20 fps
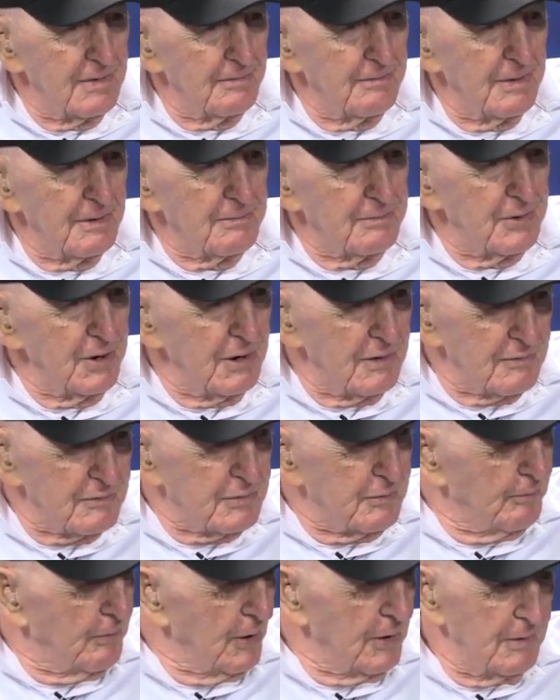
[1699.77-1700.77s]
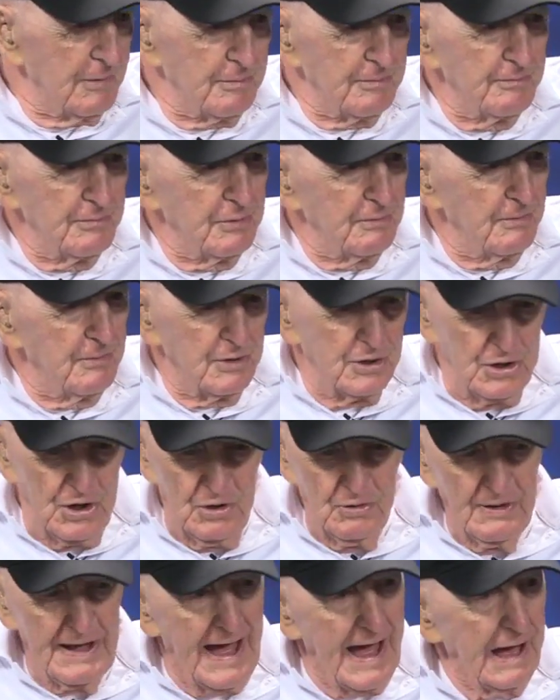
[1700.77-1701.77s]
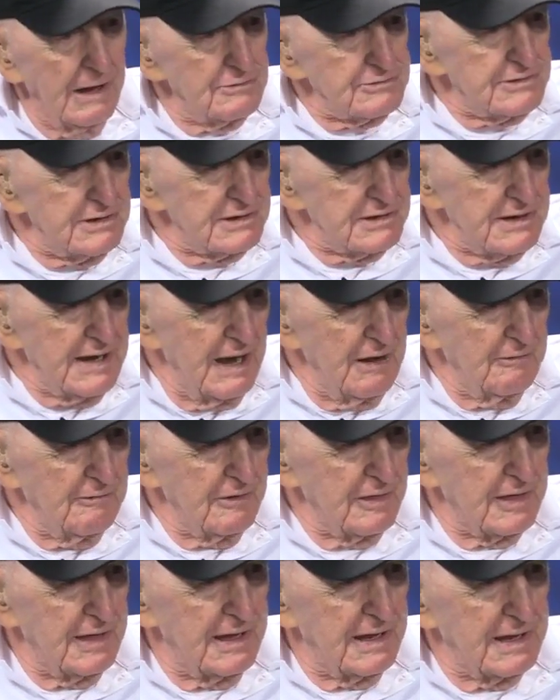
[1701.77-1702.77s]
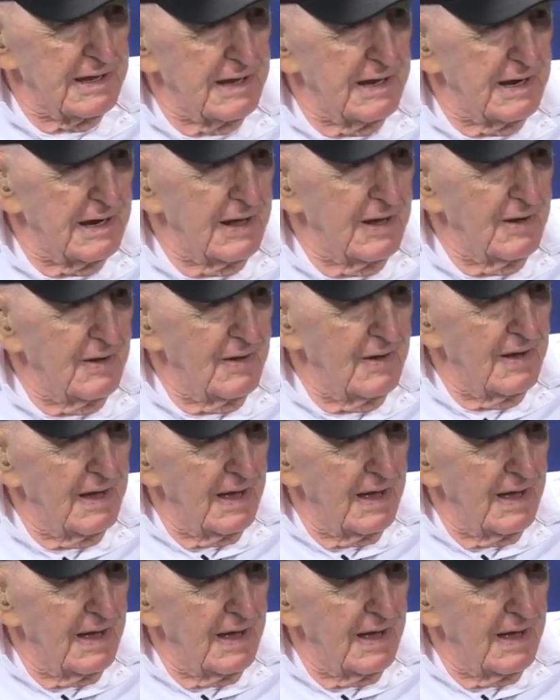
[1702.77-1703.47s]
But beautiful, the new houses and everything, you know.